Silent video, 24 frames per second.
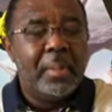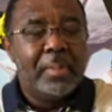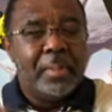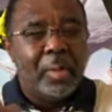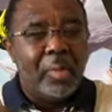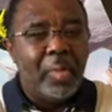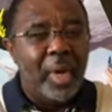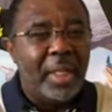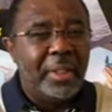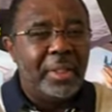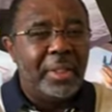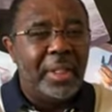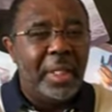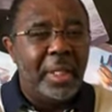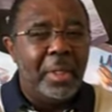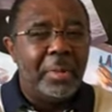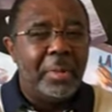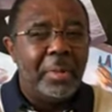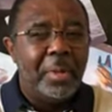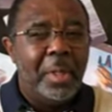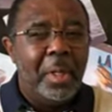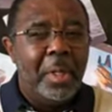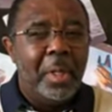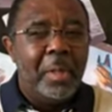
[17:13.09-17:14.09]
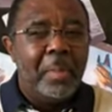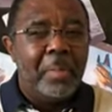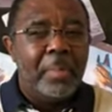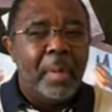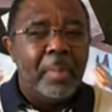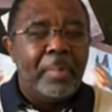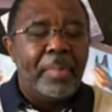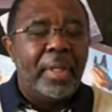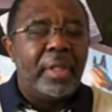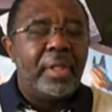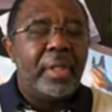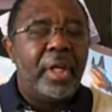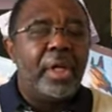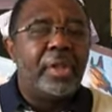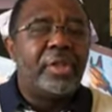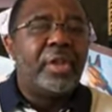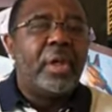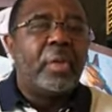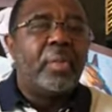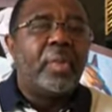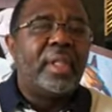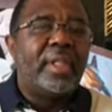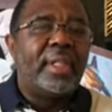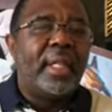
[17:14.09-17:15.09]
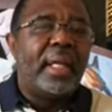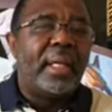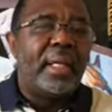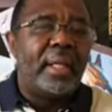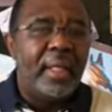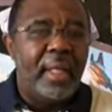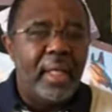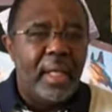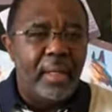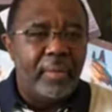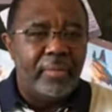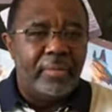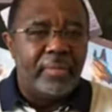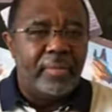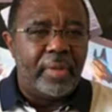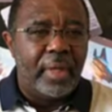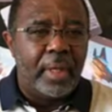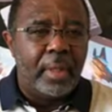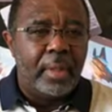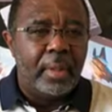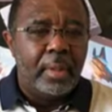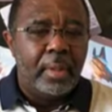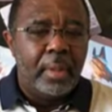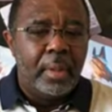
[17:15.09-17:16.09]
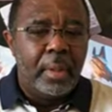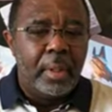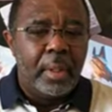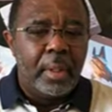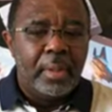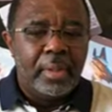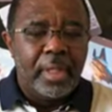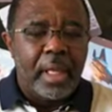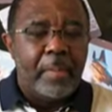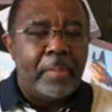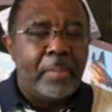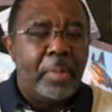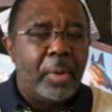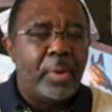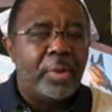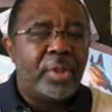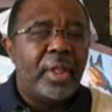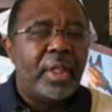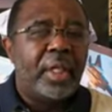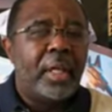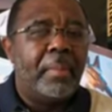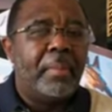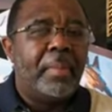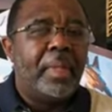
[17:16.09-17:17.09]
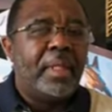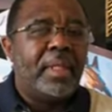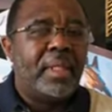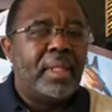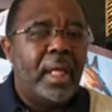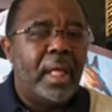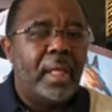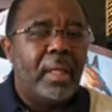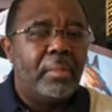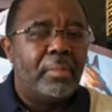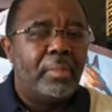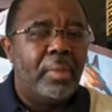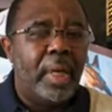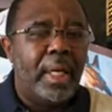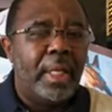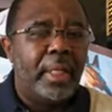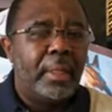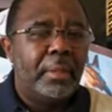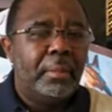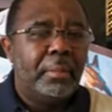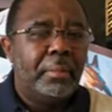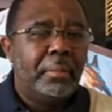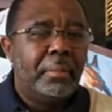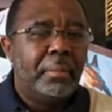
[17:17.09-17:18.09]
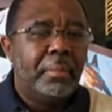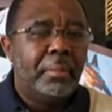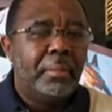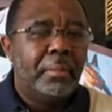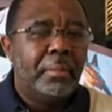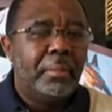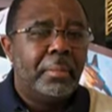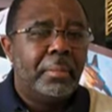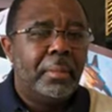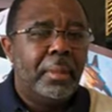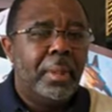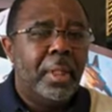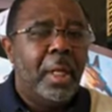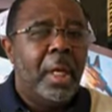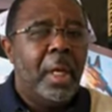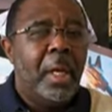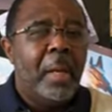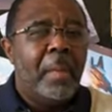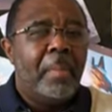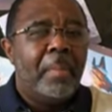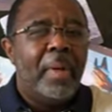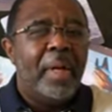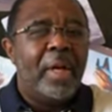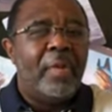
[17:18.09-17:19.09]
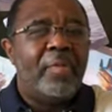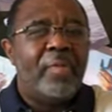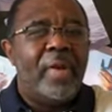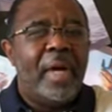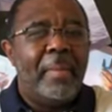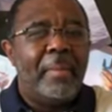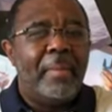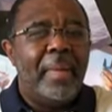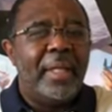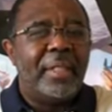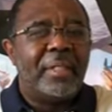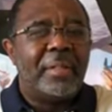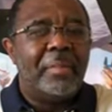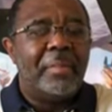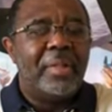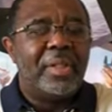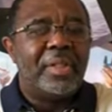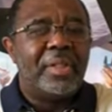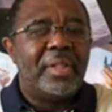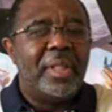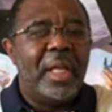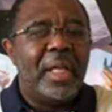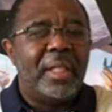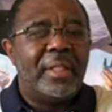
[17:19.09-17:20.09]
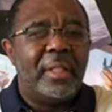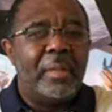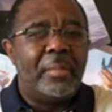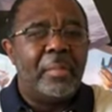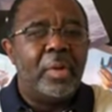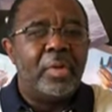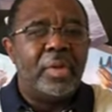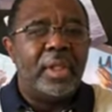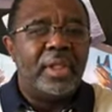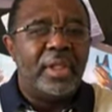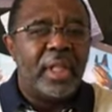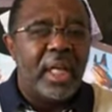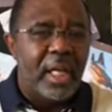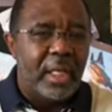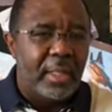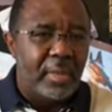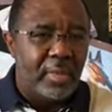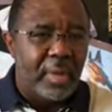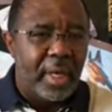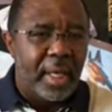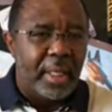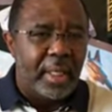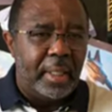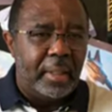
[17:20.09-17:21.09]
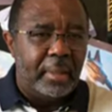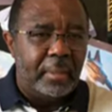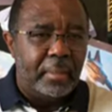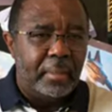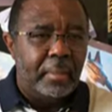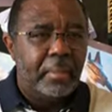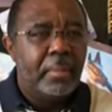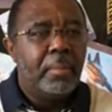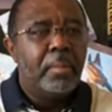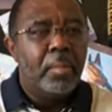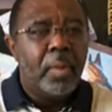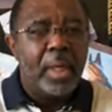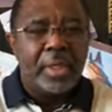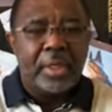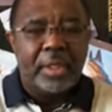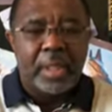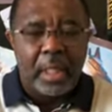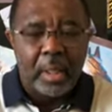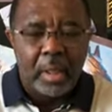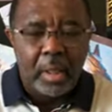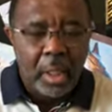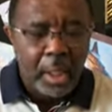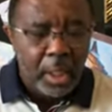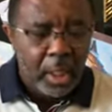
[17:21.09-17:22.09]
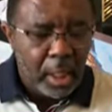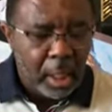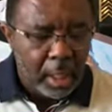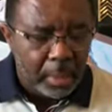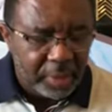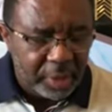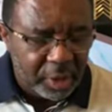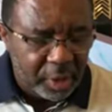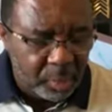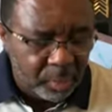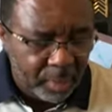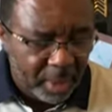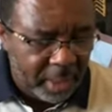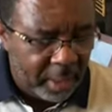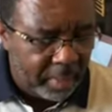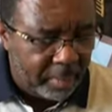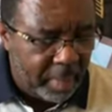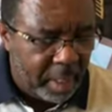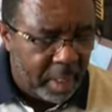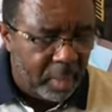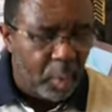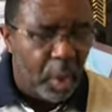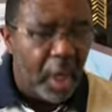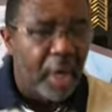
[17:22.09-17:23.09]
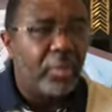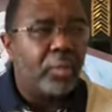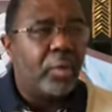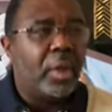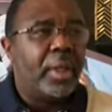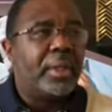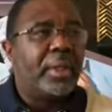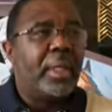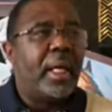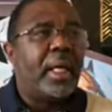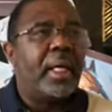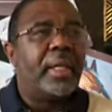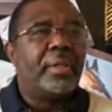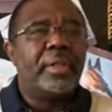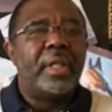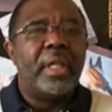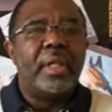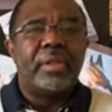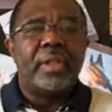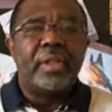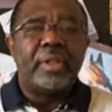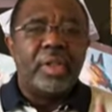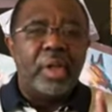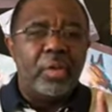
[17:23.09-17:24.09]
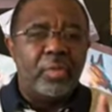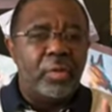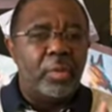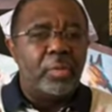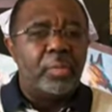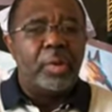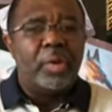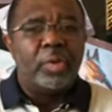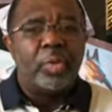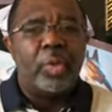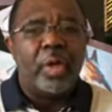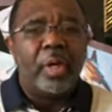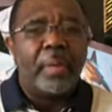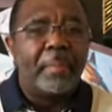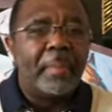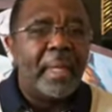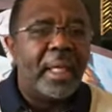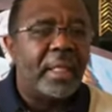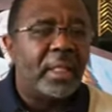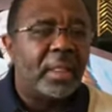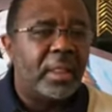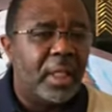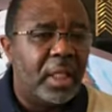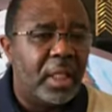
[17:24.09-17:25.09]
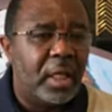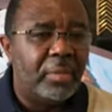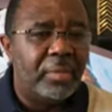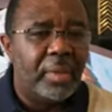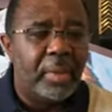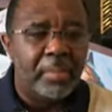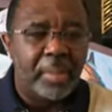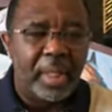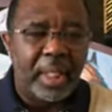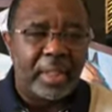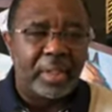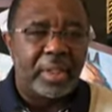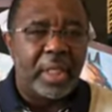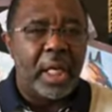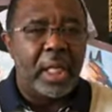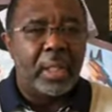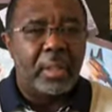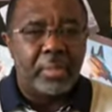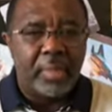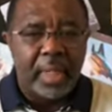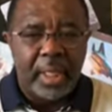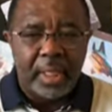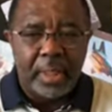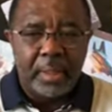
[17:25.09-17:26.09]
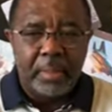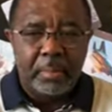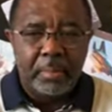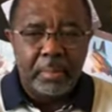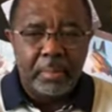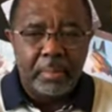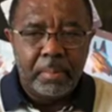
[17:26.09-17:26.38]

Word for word: But watch now. But because there is a love there, that person can be celebrated. But if I make the mistakes, I'm on to tolerate it. Watch now. I was explaining to my wife one day, there's a difference between being loved and being tolerated.